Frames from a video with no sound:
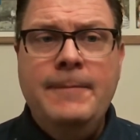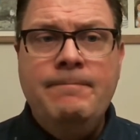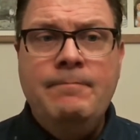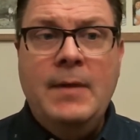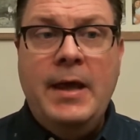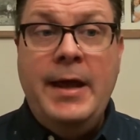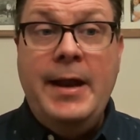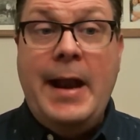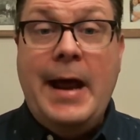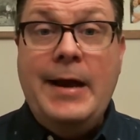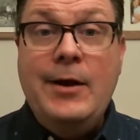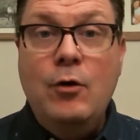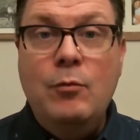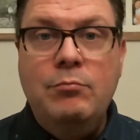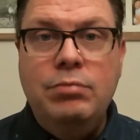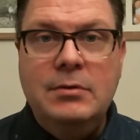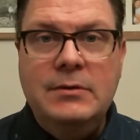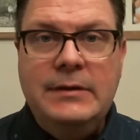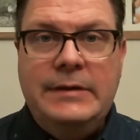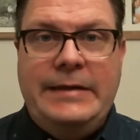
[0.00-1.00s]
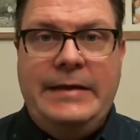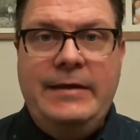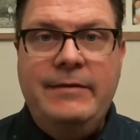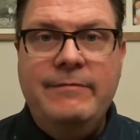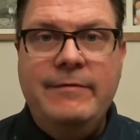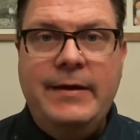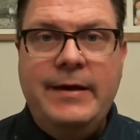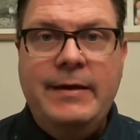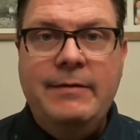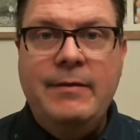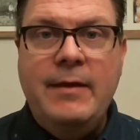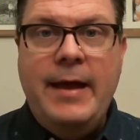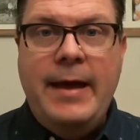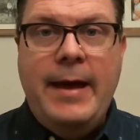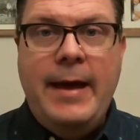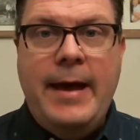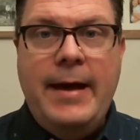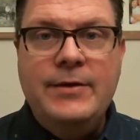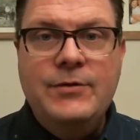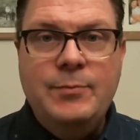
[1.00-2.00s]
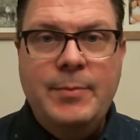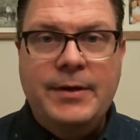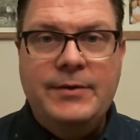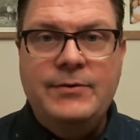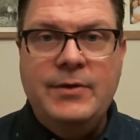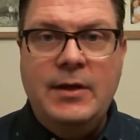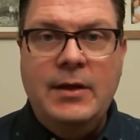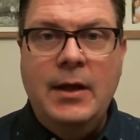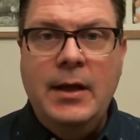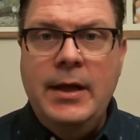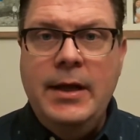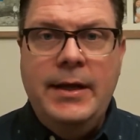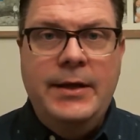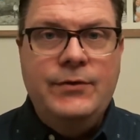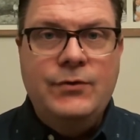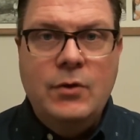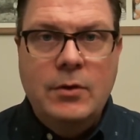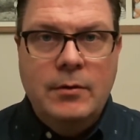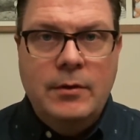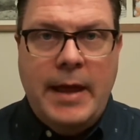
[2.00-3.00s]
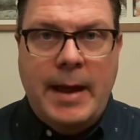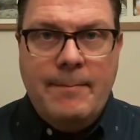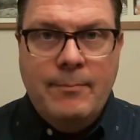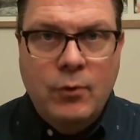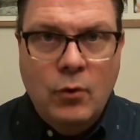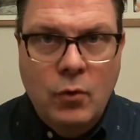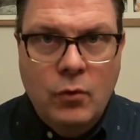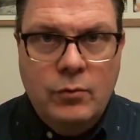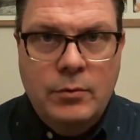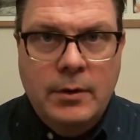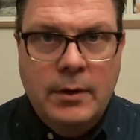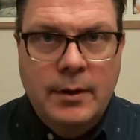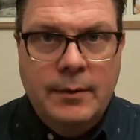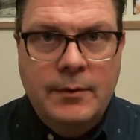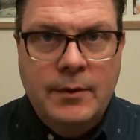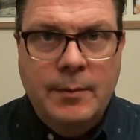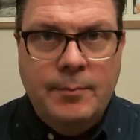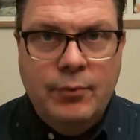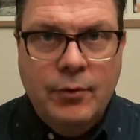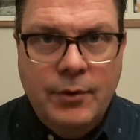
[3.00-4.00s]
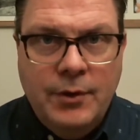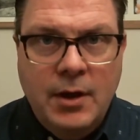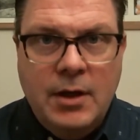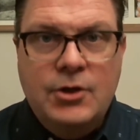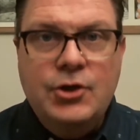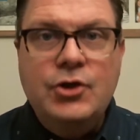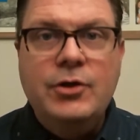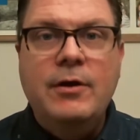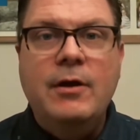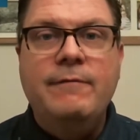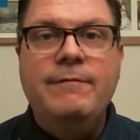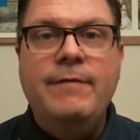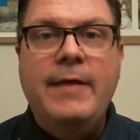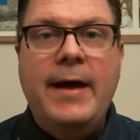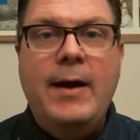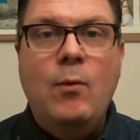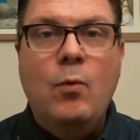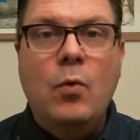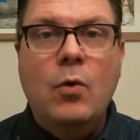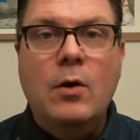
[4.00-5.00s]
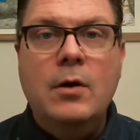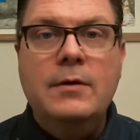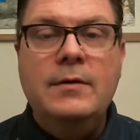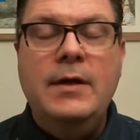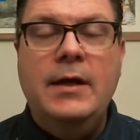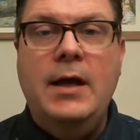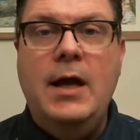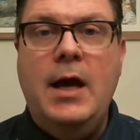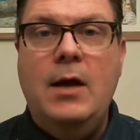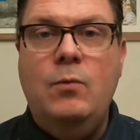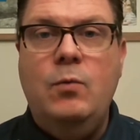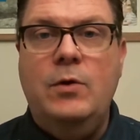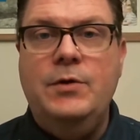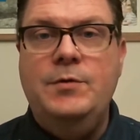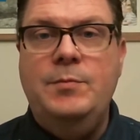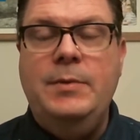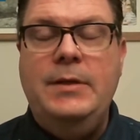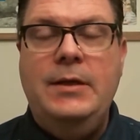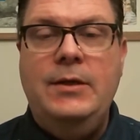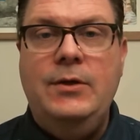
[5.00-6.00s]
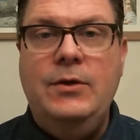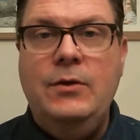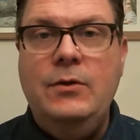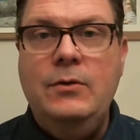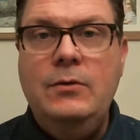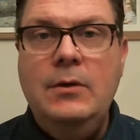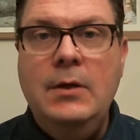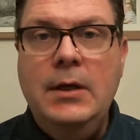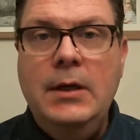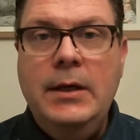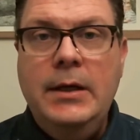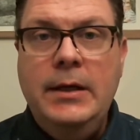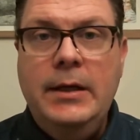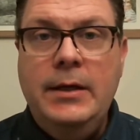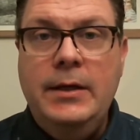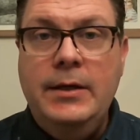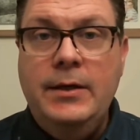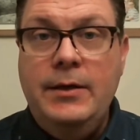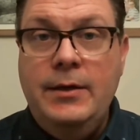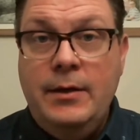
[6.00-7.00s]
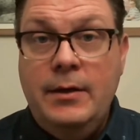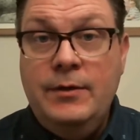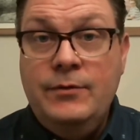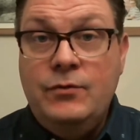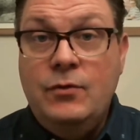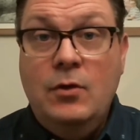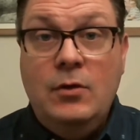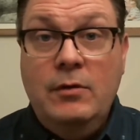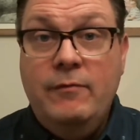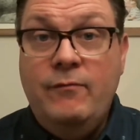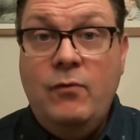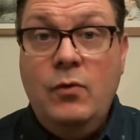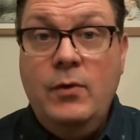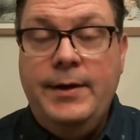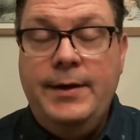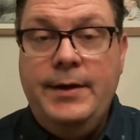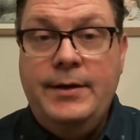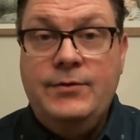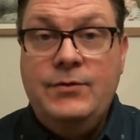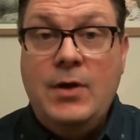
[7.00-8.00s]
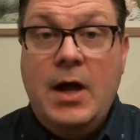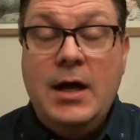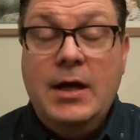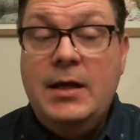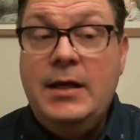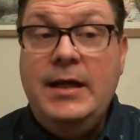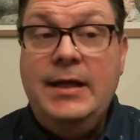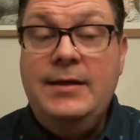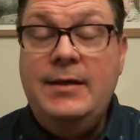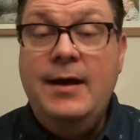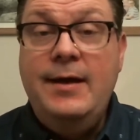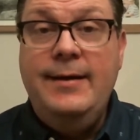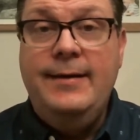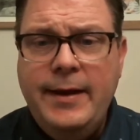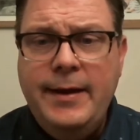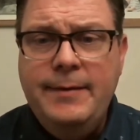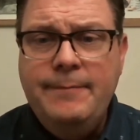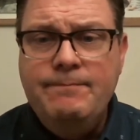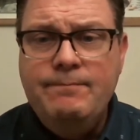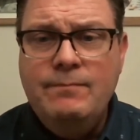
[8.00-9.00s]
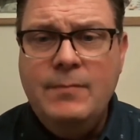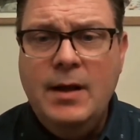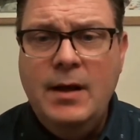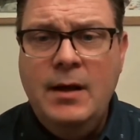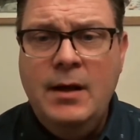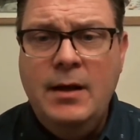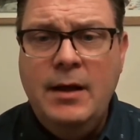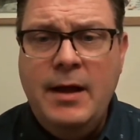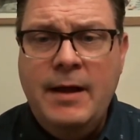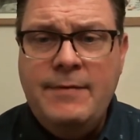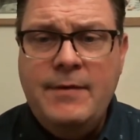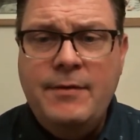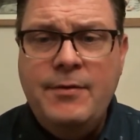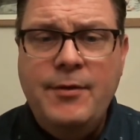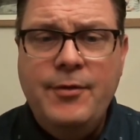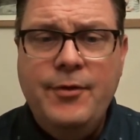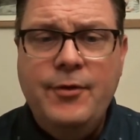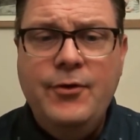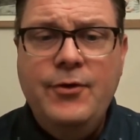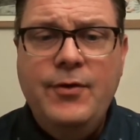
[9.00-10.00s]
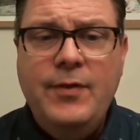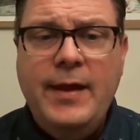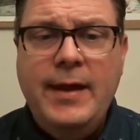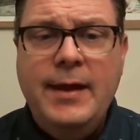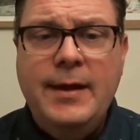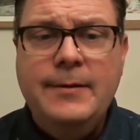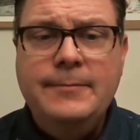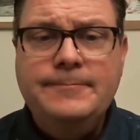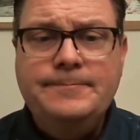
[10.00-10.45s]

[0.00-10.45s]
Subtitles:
and I don't believe in the aspects that the production of that work that God wants me to do is null and void. It's not going to get done. And then the third thing,